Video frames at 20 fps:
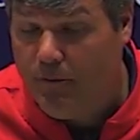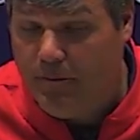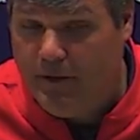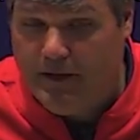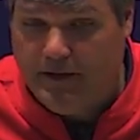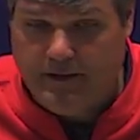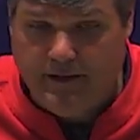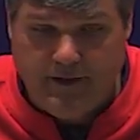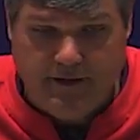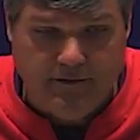I
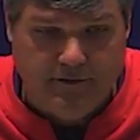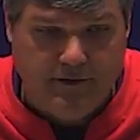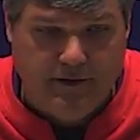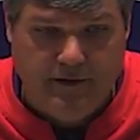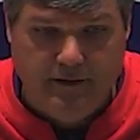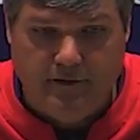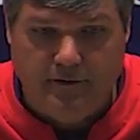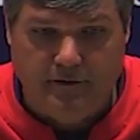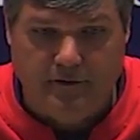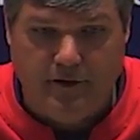mean, he
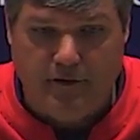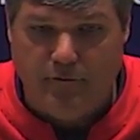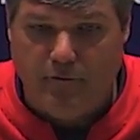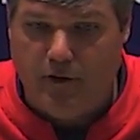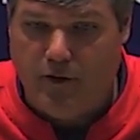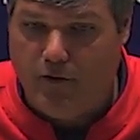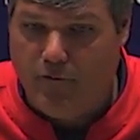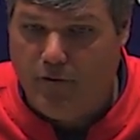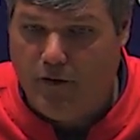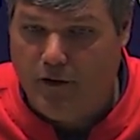is a
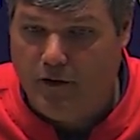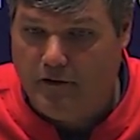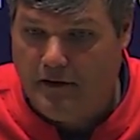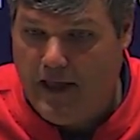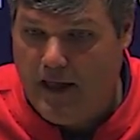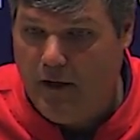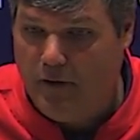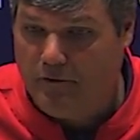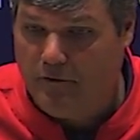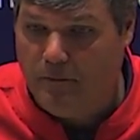very, very
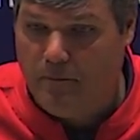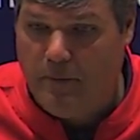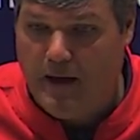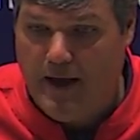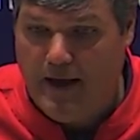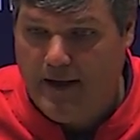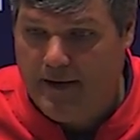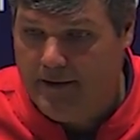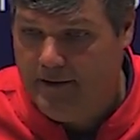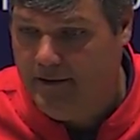talented
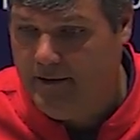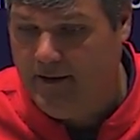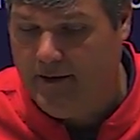back.